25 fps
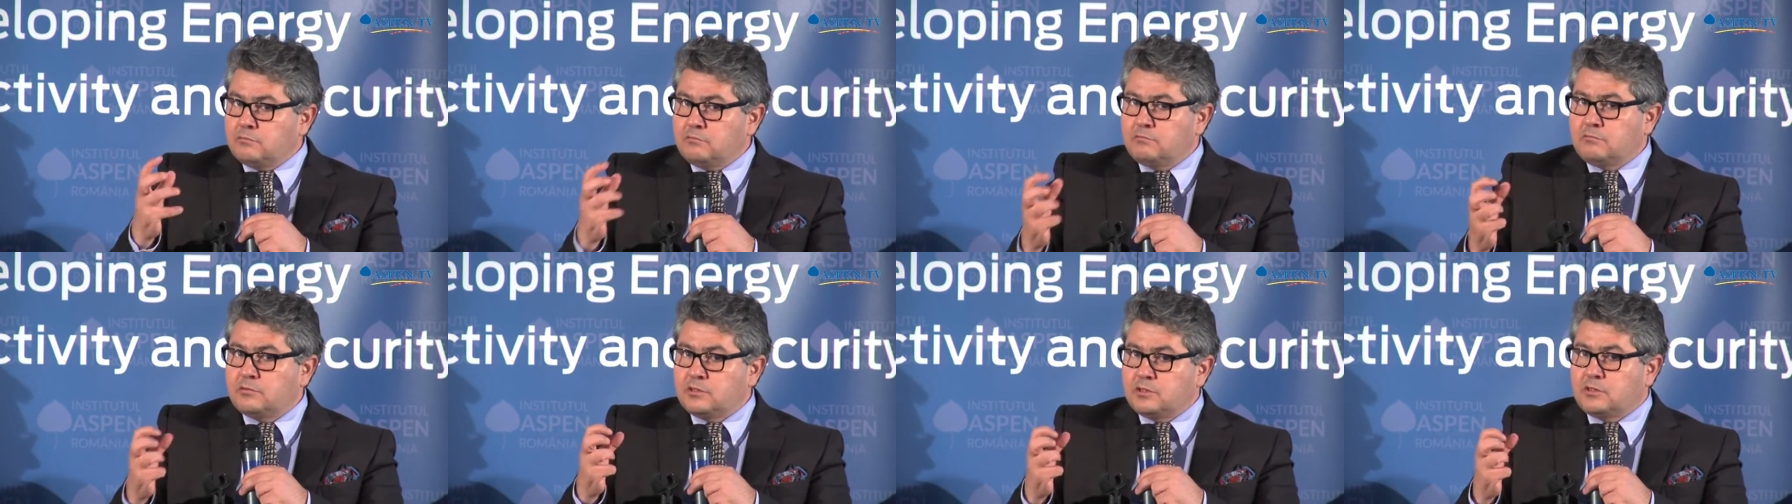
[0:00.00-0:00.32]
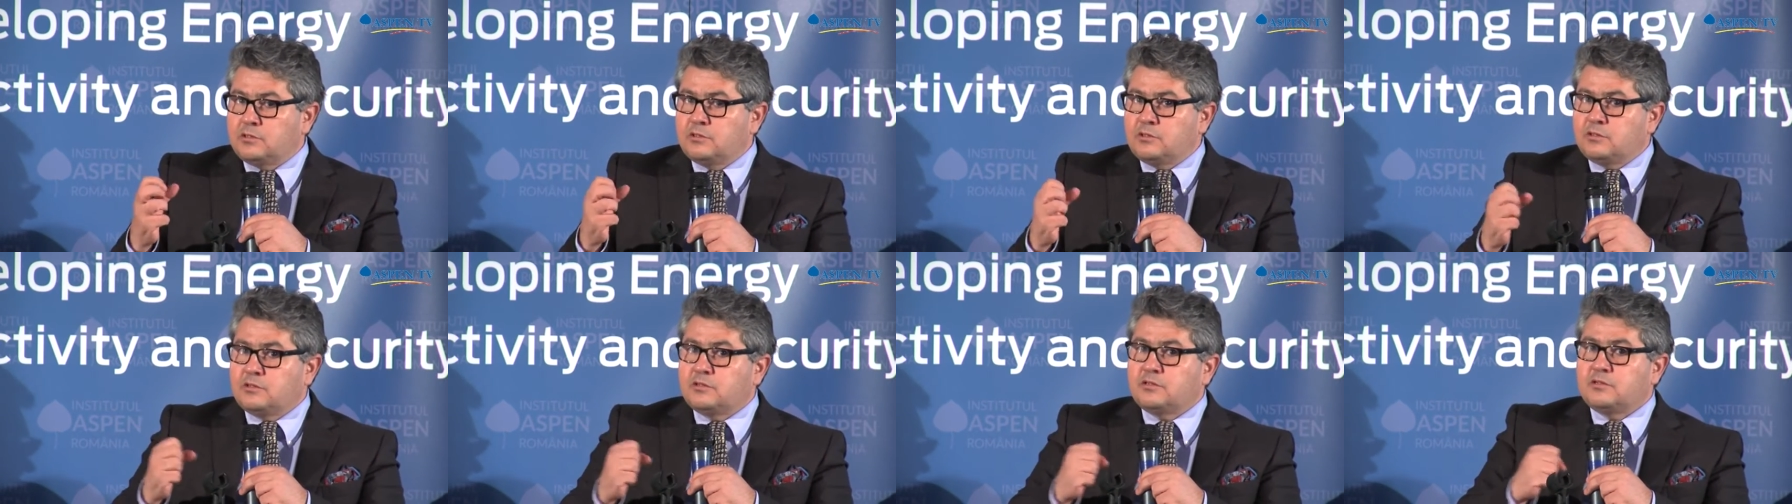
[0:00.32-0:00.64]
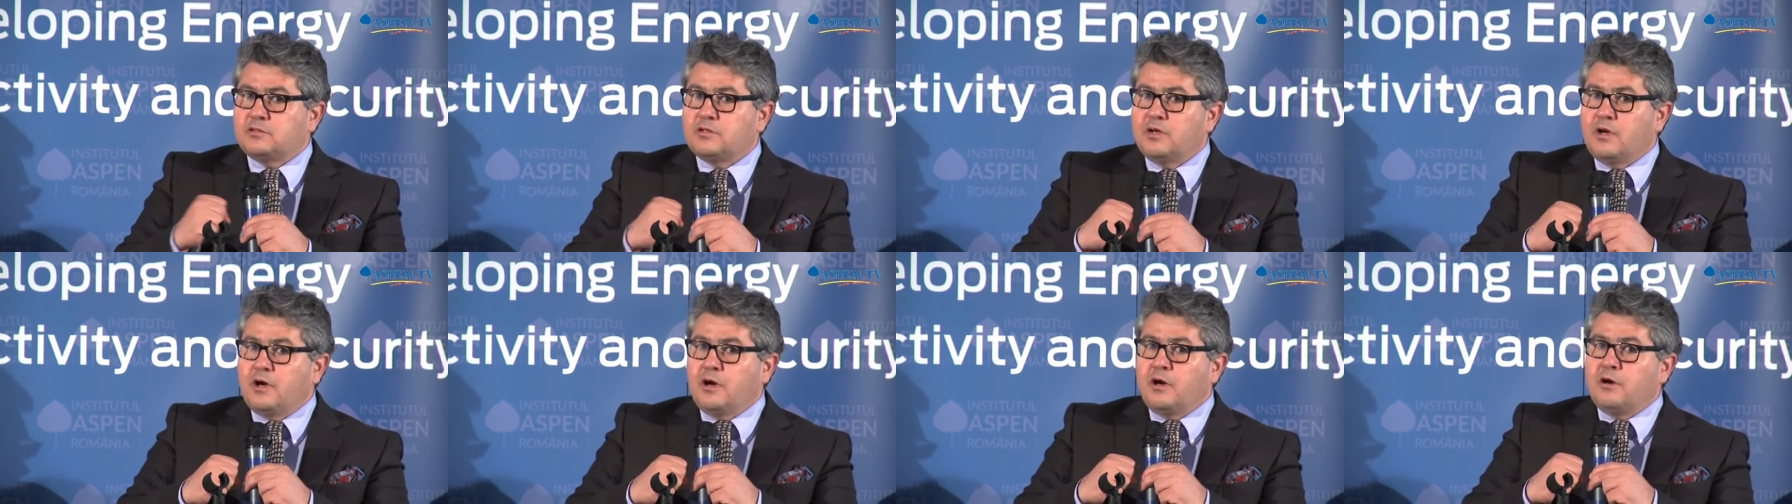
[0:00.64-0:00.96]
this
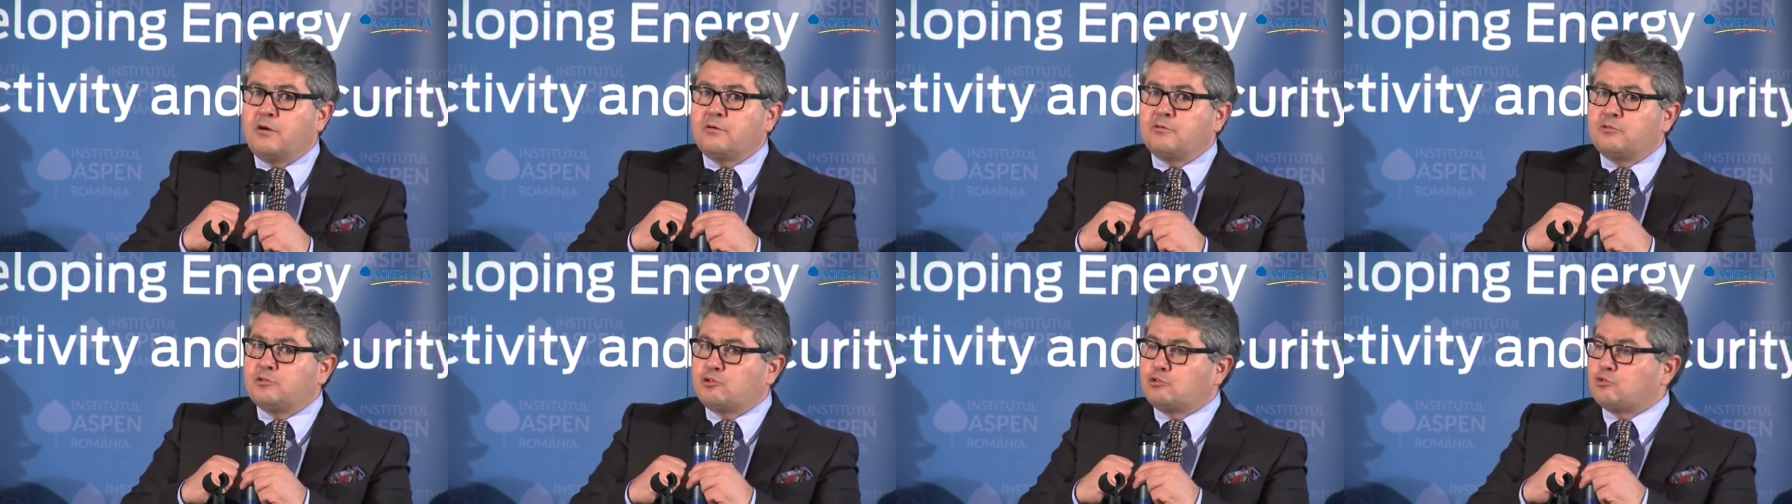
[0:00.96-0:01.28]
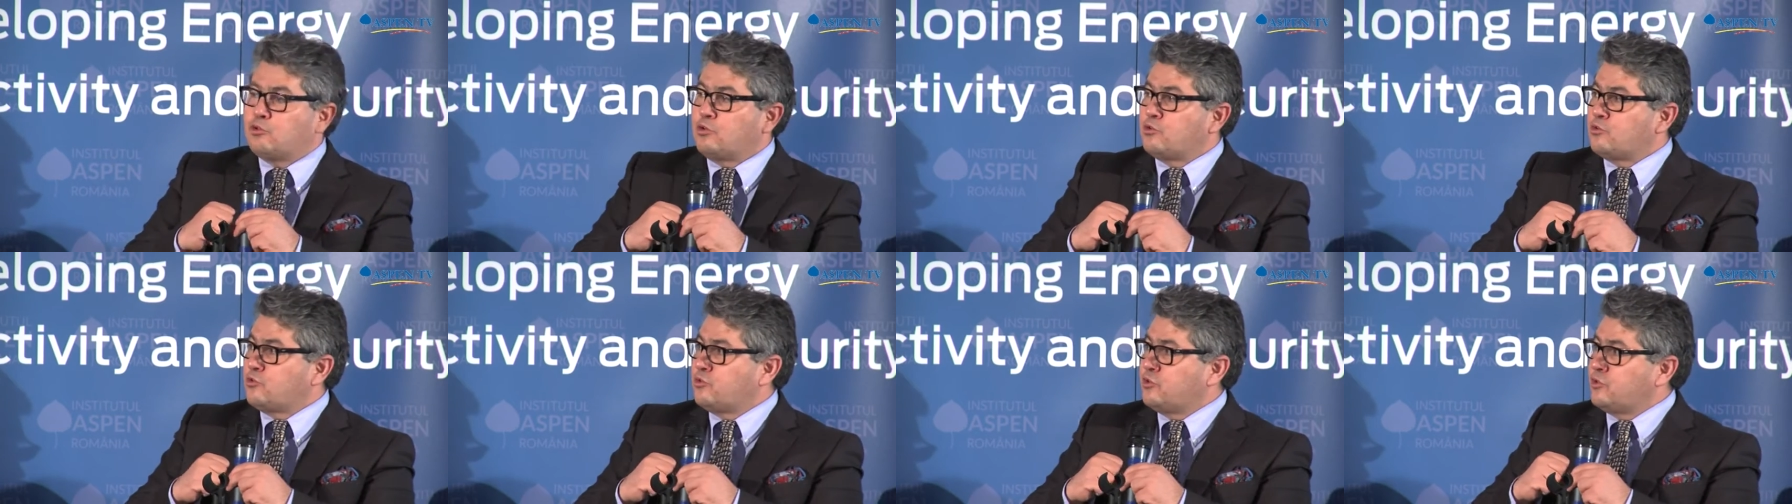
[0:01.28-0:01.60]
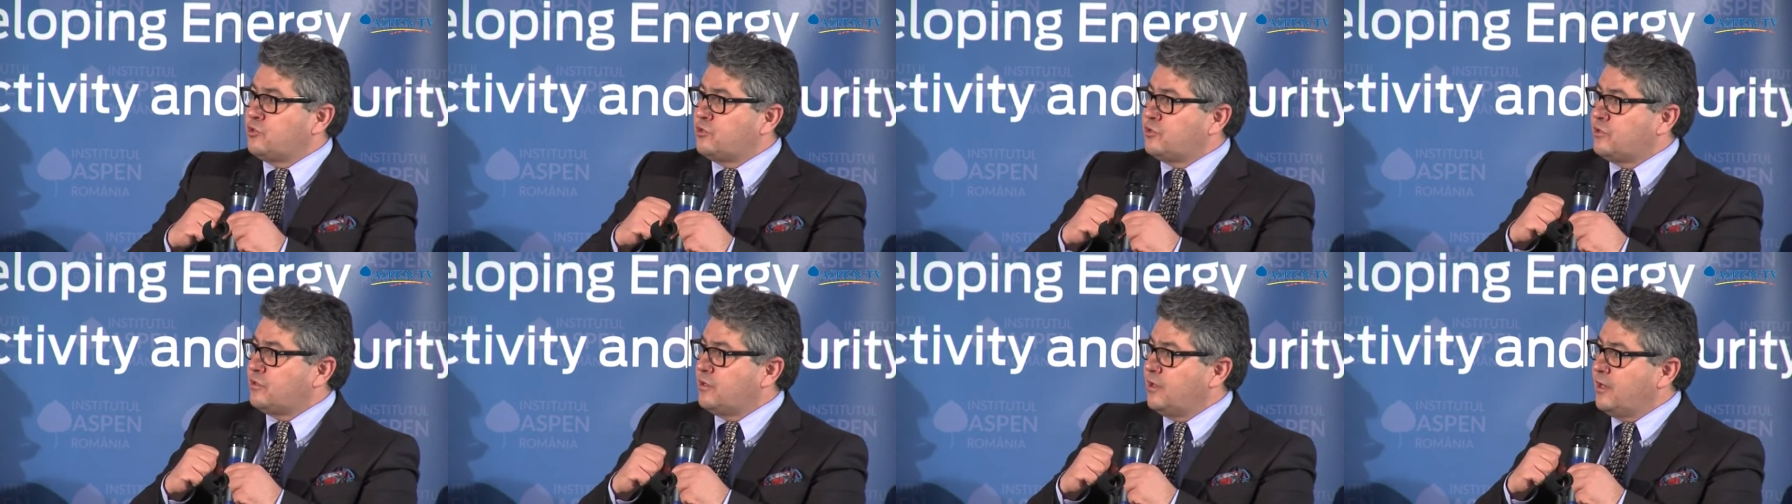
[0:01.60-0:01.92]
is our
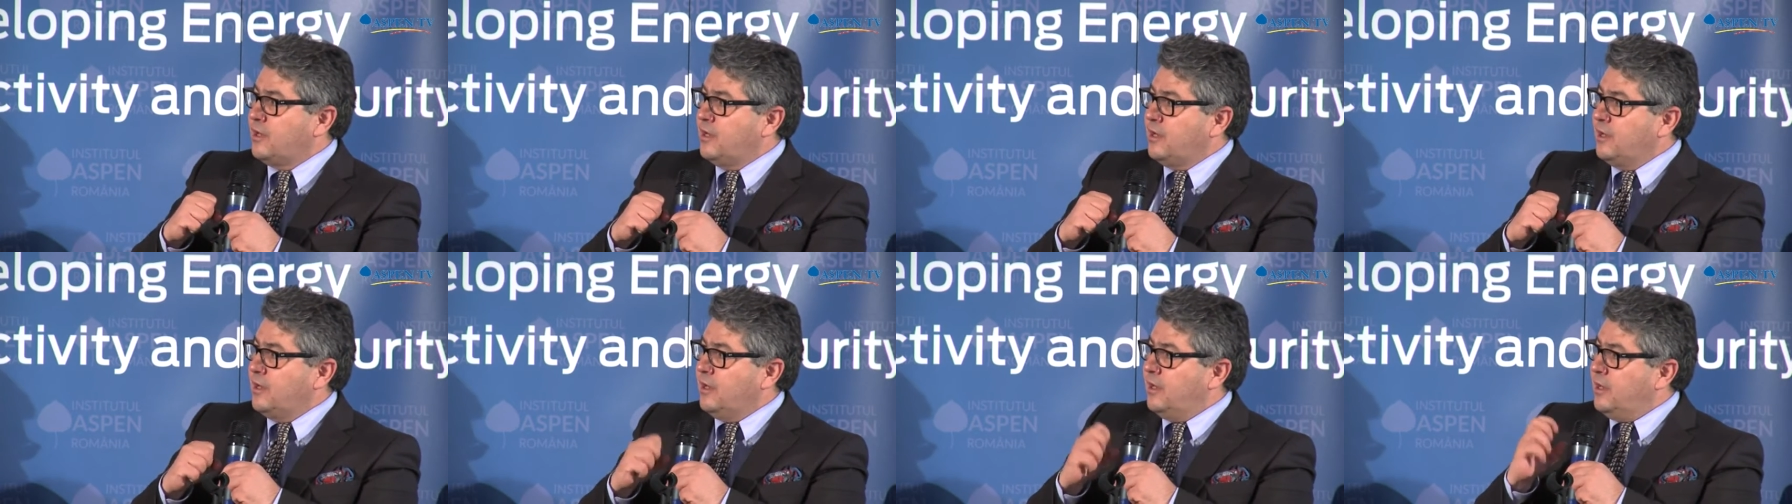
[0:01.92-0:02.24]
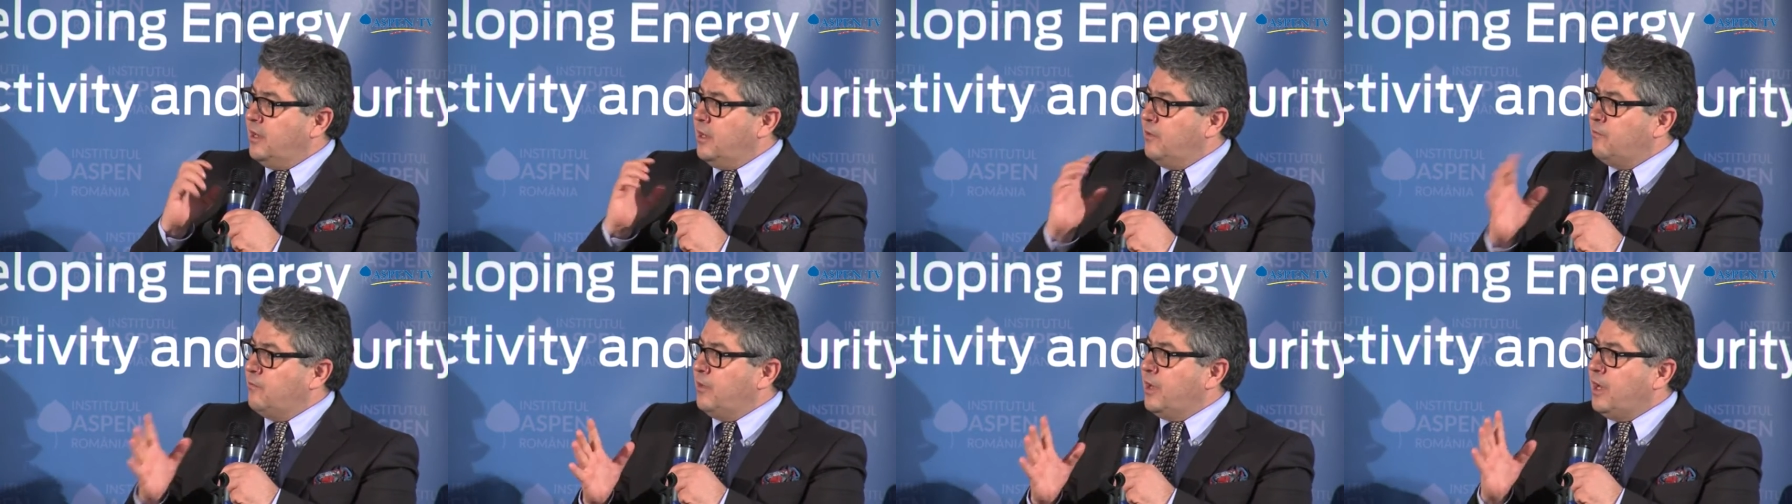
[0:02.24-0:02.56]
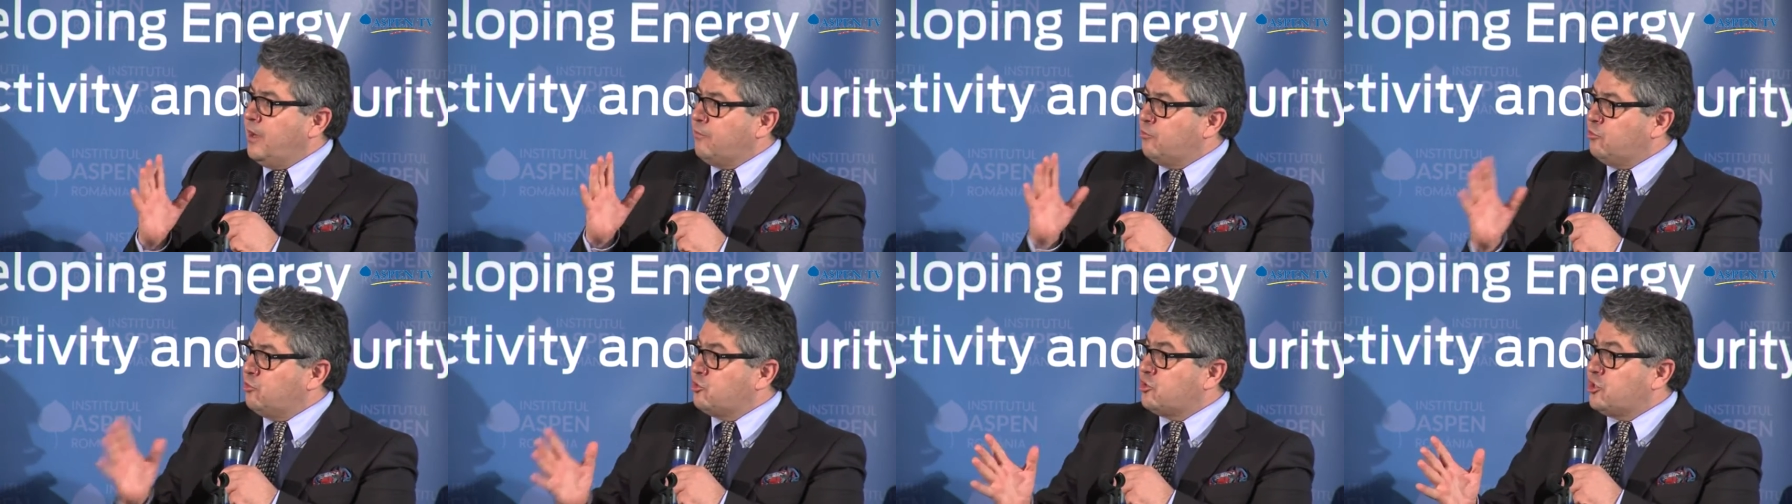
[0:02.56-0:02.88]
resources, and we
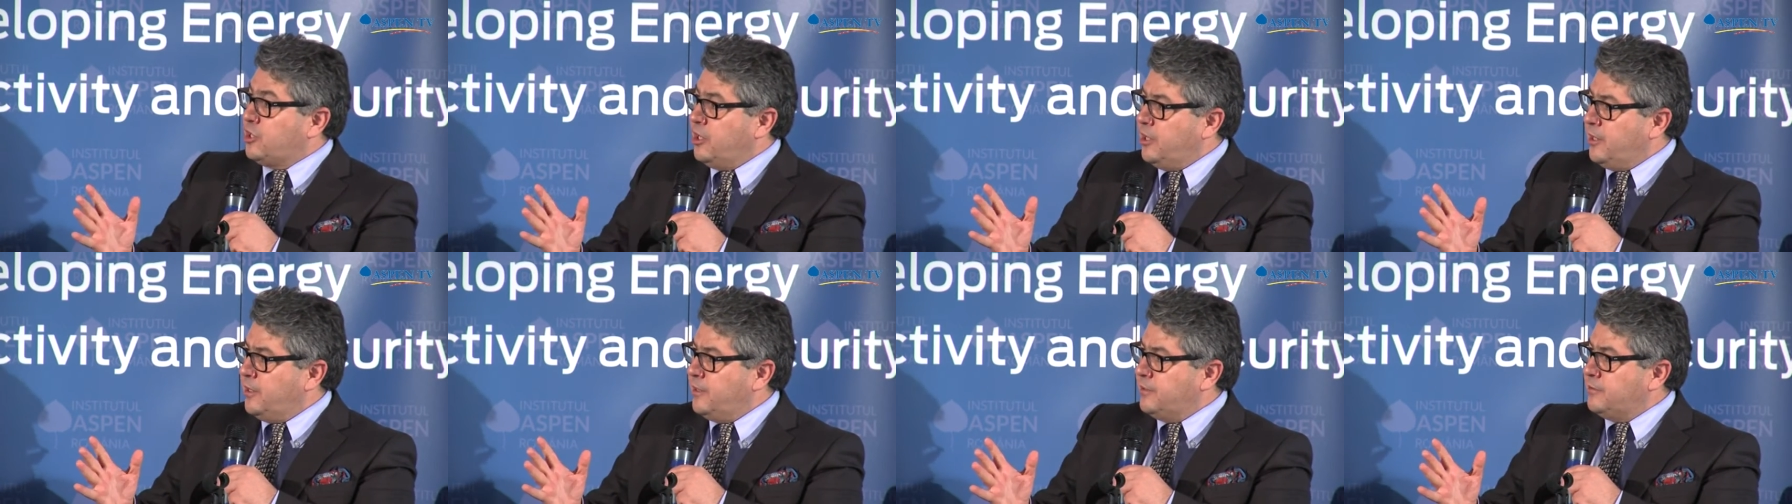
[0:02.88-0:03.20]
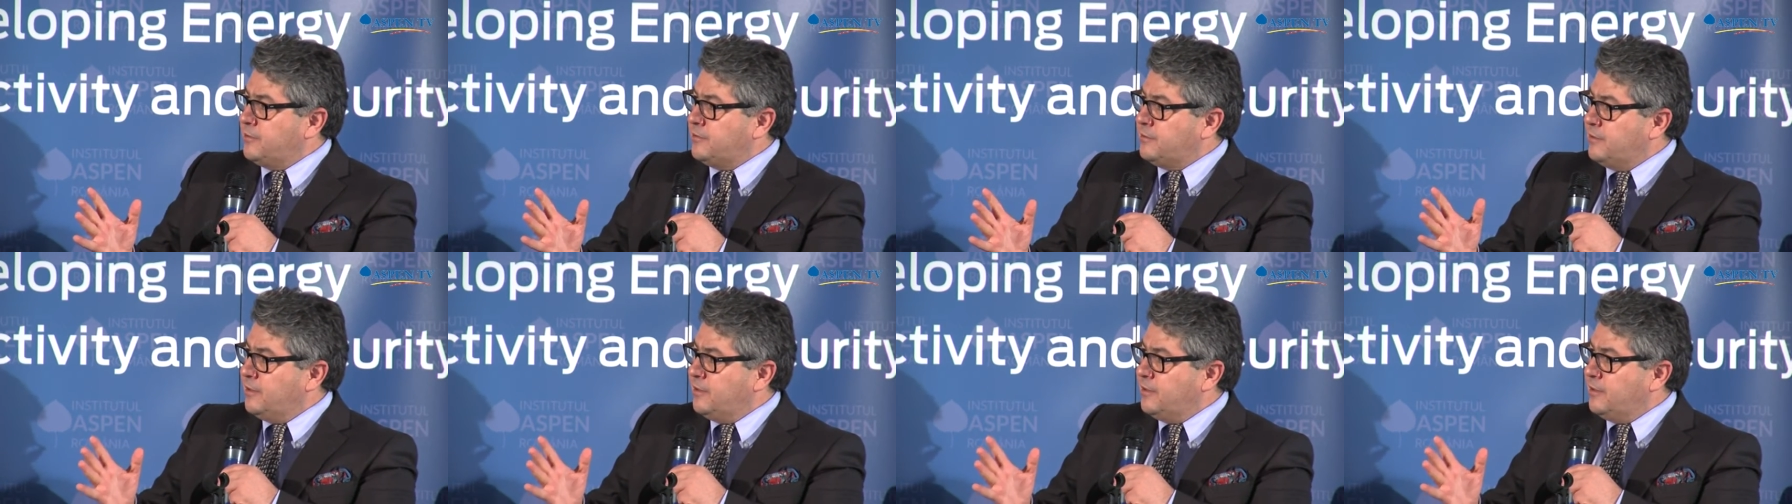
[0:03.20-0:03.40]
have to share